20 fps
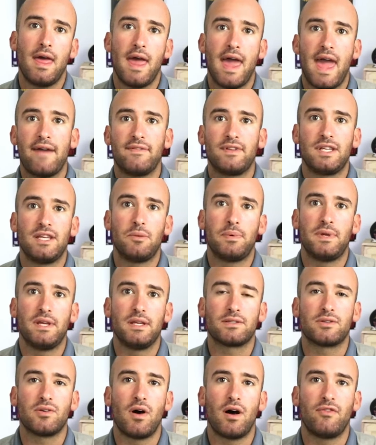
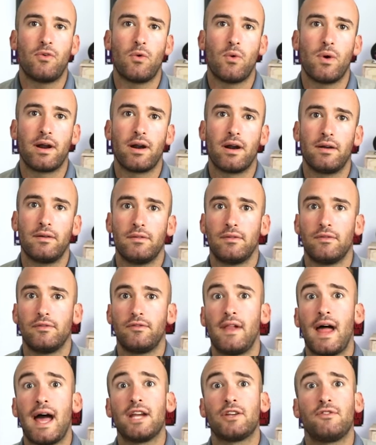FTP software,
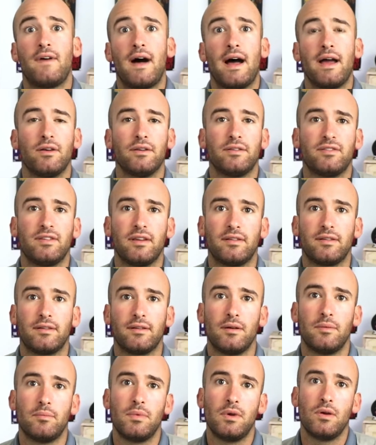flash file
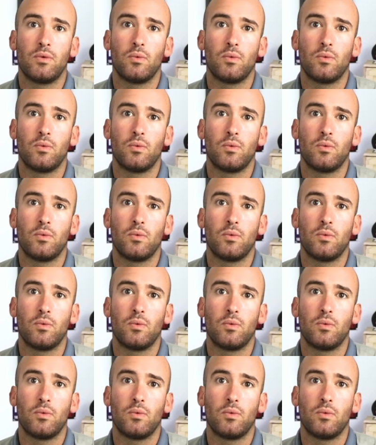system,